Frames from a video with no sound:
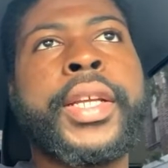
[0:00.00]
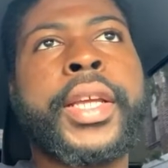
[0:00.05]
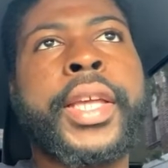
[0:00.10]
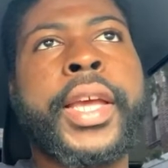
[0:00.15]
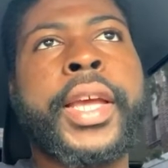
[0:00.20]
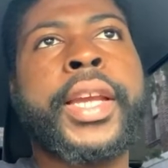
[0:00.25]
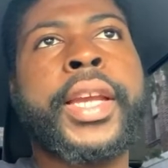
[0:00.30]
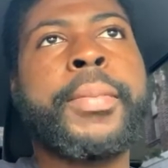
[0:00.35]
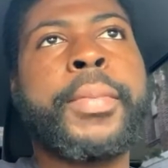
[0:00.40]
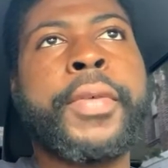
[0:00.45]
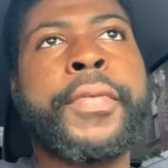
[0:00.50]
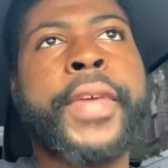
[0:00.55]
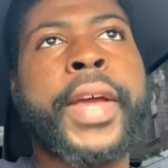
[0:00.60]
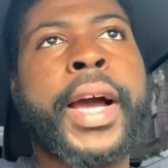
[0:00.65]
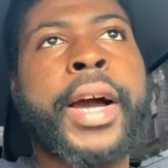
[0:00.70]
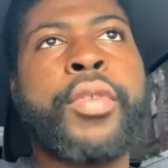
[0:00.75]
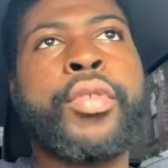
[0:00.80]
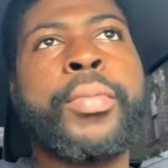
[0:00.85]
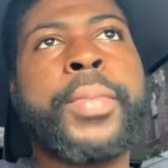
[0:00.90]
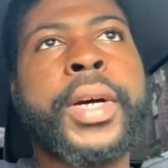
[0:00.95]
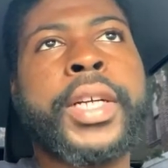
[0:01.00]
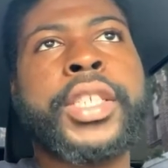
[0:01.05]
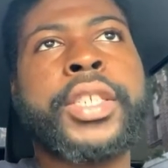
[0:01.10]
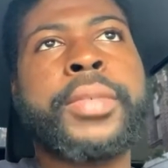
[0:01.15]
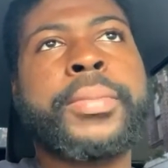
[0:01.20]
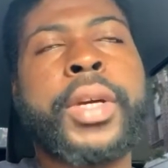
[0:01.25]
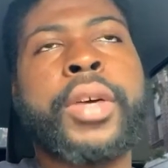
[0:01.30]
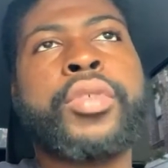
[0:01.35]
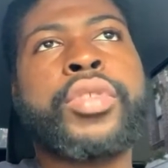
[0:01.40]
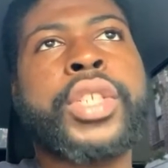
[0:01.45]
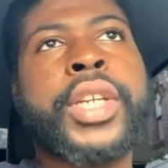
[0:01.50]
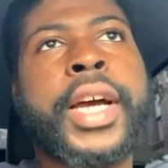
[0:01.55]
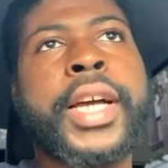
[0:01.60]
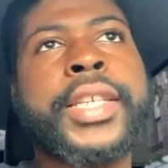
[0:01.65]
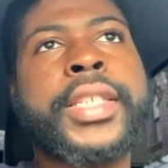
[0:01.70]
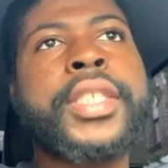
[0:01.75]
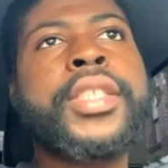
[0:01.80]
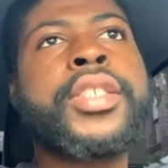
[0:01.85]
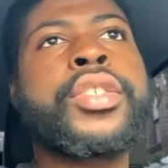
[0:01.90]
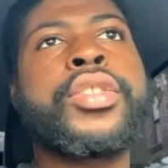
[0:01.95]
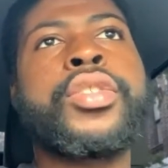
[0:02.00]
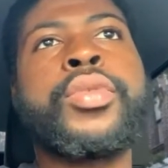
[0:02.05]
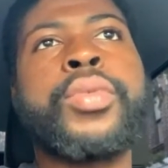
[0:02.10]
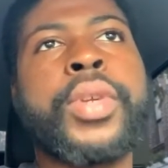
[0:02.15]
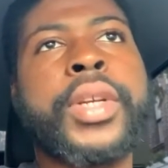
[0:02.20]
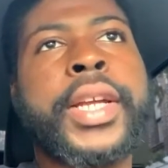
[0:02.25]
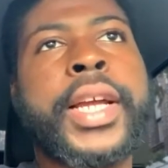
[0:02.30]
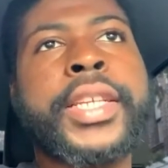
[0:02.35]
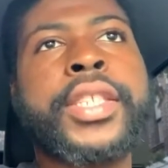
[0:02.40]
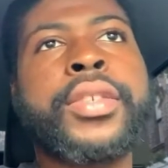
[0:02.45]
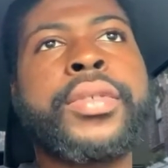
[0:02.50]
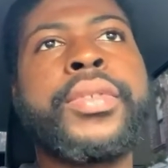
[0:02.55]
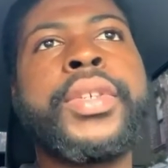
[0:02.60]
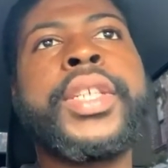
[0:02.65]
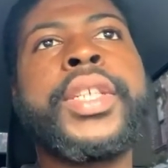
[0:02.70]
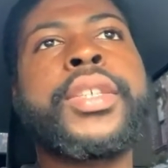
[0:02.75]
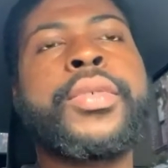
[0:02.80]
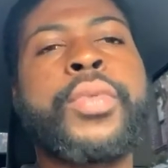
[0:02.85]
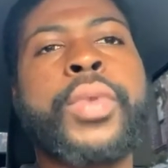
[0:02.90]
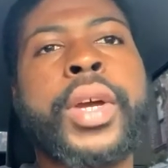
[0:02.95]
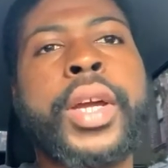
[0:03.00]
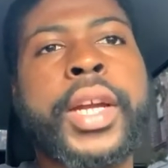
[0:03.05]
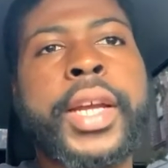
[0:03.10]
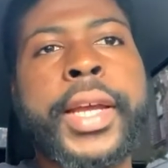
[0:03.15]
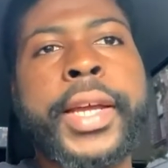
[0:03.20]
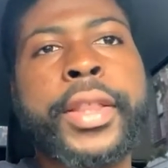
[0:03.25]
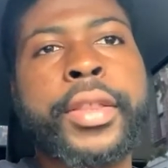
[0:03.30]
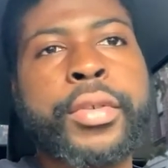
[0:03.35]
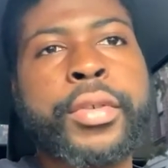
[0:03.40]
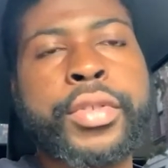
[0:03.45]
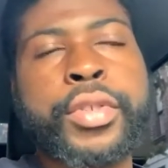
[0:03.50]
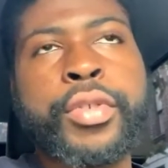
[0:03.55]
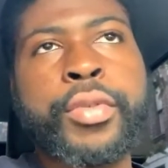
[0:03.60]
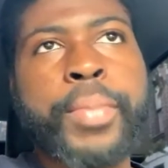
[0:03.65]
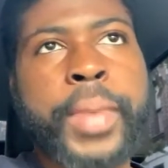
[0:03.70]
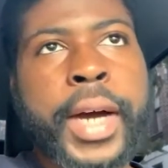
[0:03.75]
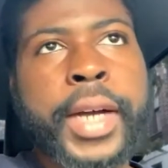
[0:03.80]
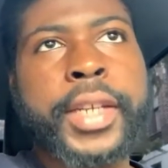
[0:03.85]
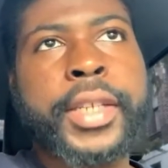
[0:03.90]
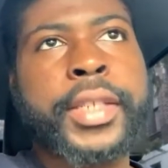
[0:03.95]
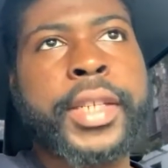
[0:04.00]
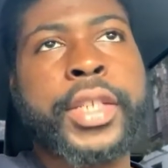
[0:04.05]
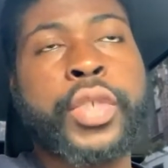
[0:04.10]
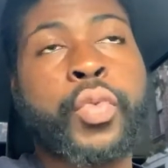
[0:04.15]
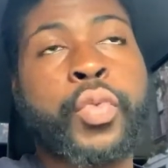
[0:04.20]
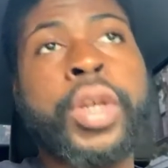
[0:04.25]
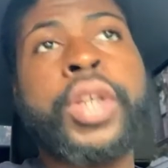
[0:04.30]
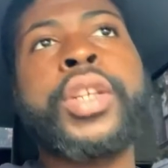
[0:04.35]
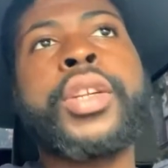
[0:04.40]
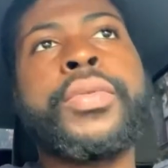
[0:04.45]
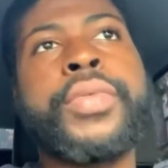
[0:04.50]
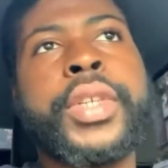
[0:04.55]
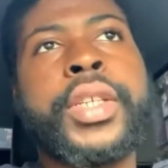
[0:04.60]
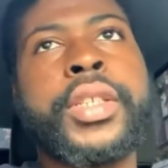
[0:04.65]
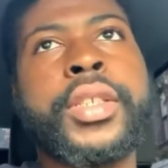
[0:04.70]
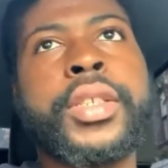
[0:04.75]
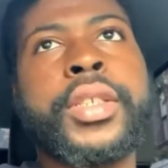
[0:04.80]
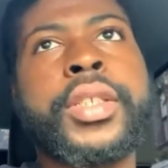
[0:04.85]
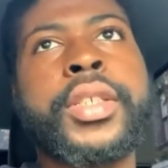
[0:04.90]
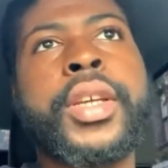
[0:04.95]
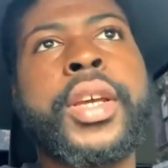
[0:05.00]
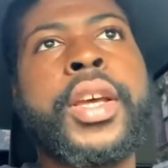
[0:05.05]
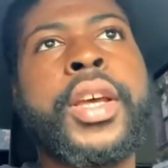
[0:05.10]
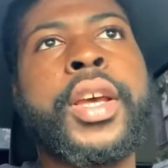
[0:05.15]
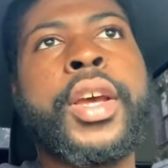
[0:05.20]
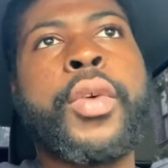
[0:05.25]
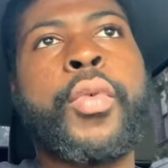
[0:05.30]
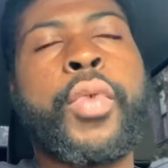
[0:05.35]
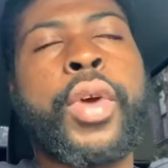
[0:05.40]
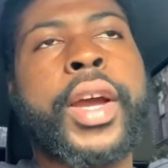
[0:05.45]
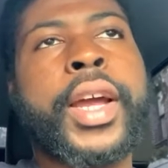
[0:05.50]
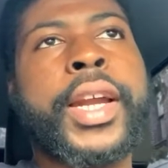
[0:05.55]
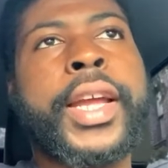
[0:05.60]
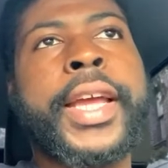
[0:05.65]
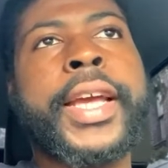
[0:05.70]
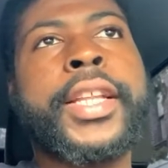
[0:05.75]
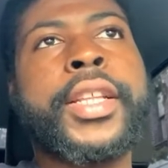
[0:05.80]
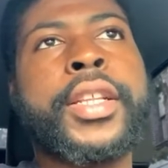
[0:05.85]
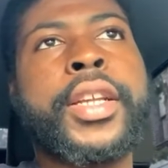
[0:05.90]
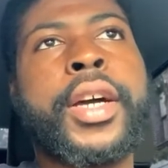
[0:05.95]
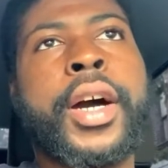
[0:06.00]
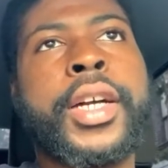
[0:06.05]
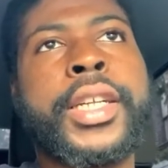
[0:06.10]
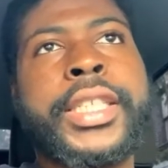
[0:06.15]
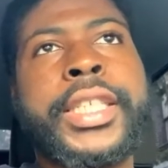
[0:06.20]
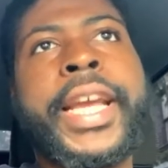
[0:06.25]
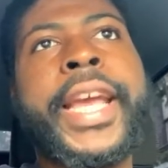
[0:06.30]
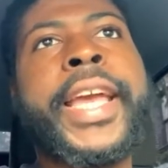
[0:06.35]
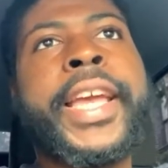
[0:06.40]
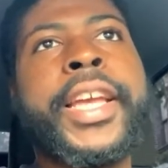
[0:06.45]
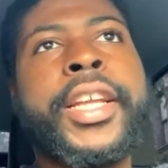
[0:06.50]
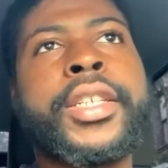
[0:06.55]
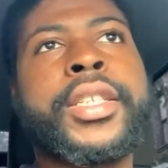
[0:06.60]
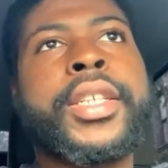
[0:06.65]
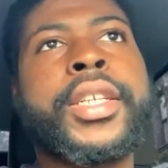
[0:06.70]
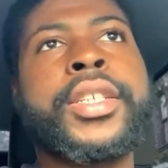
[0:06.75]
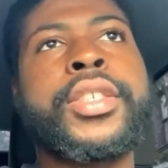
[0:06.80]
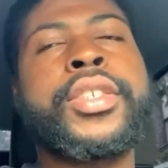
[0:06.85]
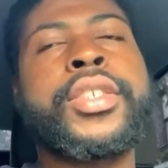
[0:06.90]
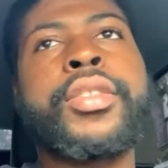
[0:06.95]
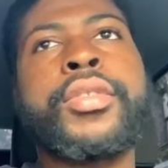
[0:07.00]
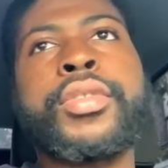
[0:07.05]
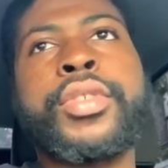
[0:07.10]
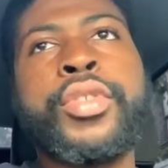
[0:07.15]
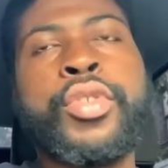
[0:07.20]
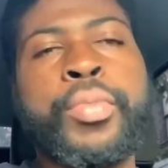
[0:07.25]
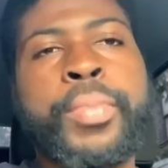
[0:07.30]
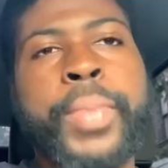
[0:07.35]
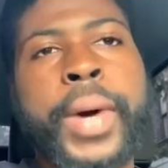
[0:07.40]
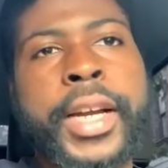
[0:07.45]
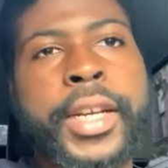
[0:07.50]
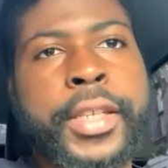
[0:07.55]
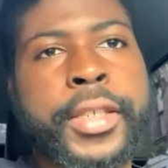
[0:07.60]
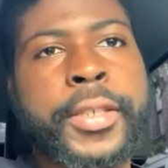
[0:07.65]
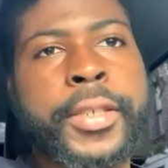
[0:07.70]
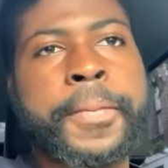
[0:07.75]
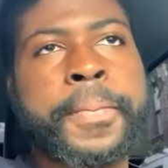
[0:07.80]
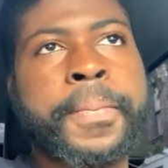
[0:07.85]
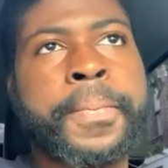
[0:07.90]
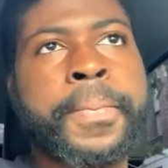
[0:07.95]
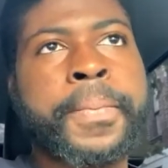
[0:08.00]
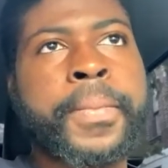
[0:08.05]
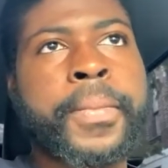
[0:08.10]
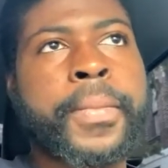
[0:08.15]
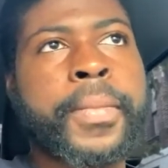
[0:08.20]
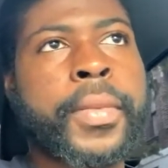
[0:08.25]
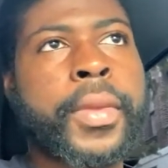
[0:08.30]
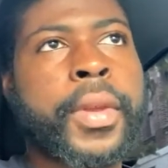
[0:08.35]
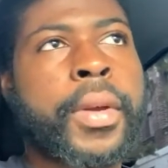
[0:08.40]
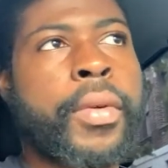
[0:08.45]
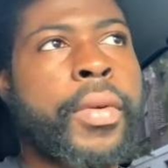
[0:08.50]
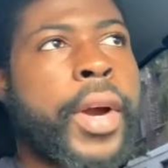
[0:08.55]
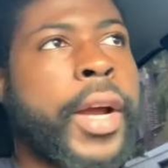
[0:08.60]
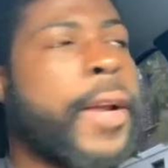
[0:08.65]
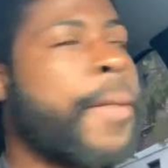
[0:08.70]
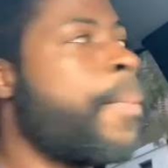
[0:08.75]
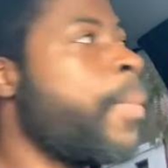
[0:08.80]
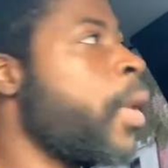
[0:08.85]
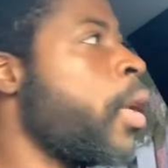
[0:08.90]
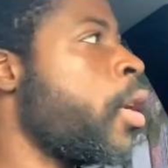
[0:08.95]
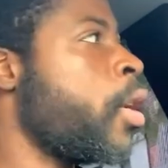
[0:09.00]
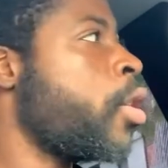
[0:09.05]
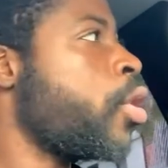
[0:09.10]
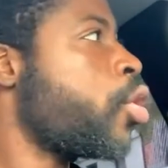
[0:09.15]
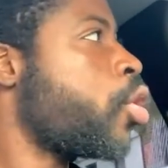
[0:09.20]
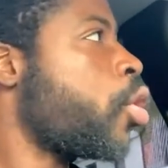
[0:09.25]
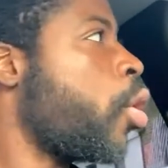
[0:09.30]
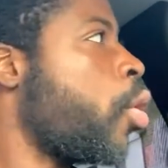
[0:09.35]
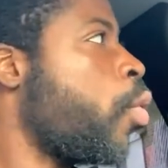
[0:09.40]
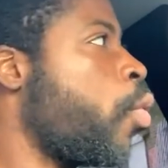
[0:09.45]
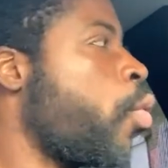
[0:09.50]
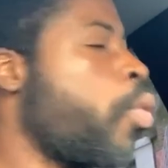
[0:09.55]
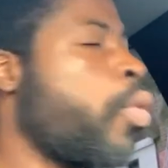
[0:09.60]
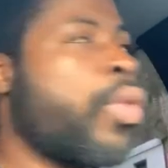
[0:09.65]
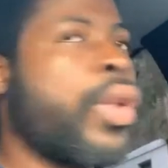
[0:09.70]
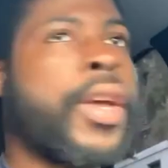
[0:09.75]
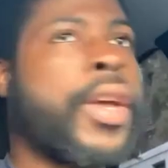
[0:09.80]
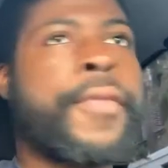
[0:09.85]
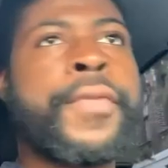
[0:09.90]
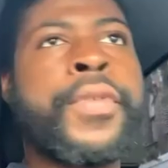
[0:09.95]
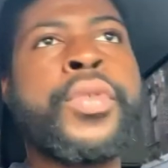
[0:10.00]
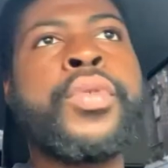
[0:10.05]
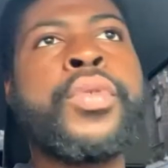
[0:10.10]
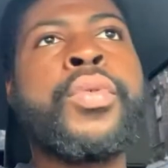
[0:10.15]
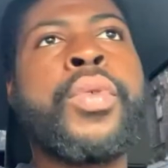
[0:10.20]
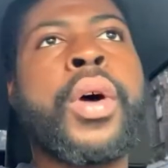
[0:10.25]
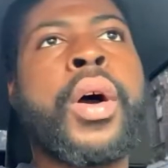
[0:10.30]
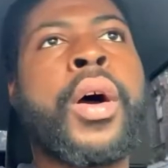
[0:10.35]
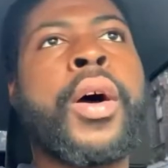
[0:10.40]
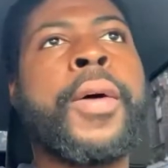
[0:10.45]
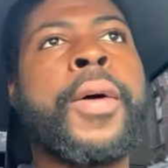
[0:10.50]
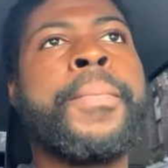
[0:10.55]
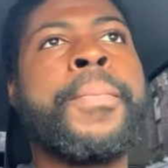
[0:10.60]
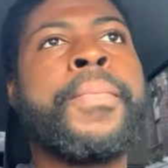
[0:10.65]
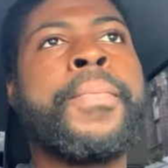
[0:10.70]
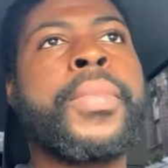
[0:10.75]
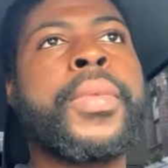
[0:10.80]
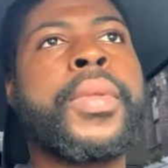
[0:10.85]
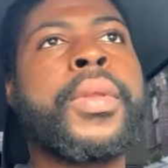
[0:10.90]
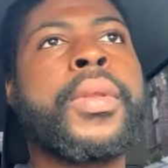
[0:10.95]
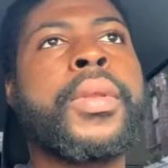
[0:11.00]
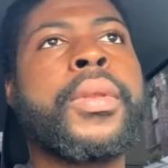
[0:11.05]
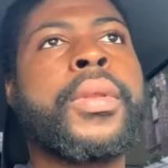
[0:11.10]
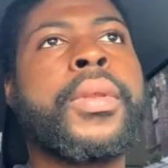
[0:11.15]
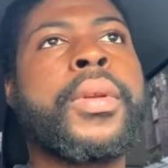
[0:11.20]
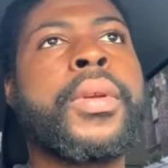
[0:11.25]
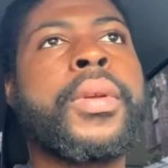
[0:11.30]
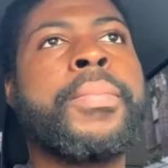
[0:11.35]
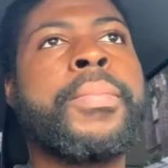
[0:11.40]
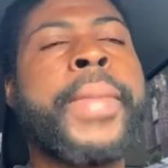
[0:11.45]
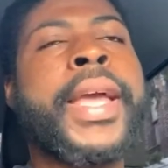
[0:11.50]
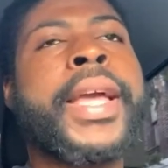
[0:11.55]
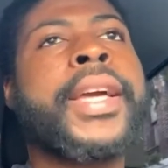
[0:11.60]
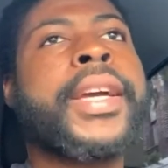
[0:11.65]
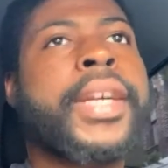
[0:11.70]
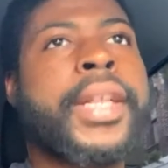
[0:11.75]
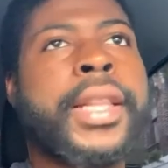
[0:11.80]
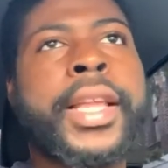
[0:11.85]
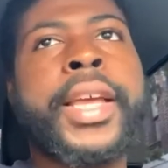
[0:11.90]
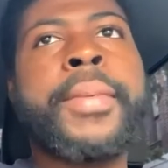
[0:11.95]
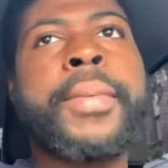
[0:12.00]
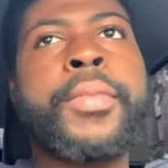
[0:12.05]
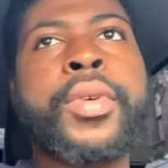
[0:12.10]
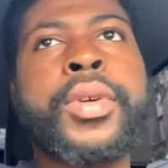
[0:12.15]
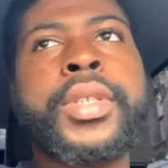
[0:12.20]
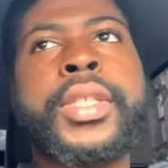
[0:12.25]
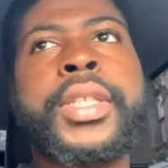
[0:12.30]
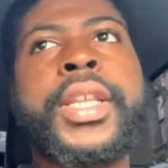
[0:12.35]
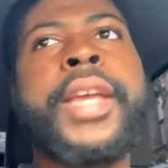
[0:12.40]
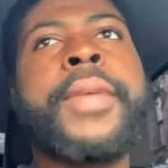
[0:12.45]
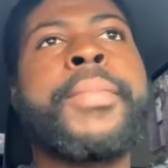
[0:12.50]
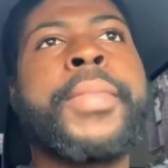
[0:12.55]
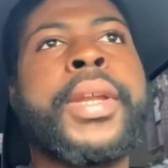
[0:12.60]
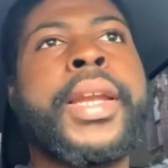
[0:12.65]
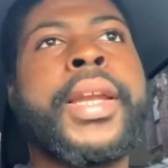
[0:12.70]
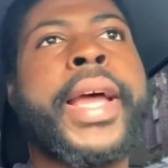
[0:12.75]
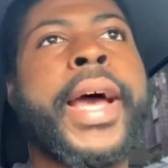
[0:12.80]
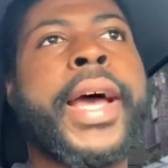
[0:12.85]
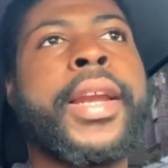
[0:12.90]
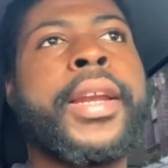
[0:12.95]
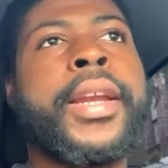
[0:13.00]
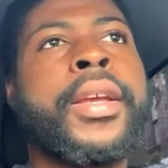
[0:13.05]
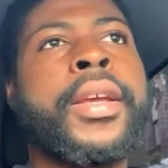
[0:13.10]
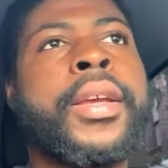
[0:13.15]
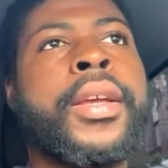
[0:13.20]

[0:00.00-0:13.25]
the kingdom of Yahweh Bashem Yahushai is instituted. That's the reason we're going to get those new bodies. That's one of the reasons we're going to get uh, changed into those new bodies, right? So if you um, make a claim or a statement that